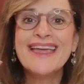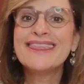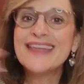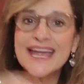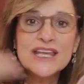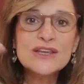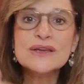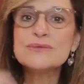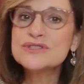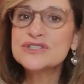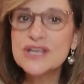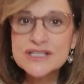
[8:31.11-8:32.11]
Thank you. It
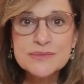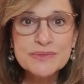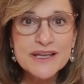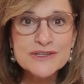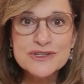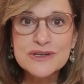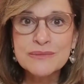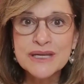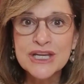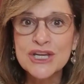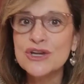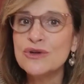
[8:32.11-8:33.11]
was such a pleasure to
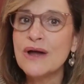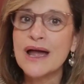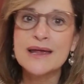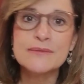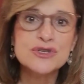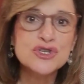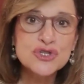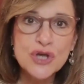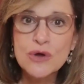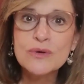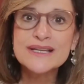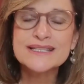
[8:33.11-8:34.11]
meet you. I am
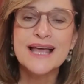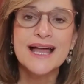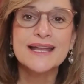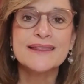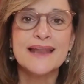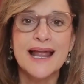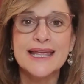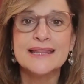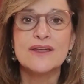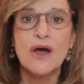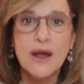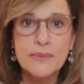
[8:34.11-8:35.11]
so excited that I get
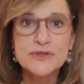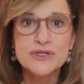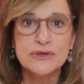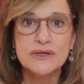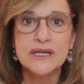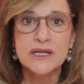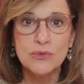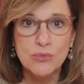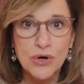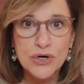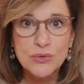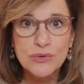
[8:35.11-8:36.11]
the opportunity to
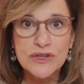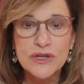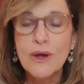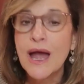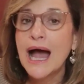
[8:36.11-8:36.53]
work with you.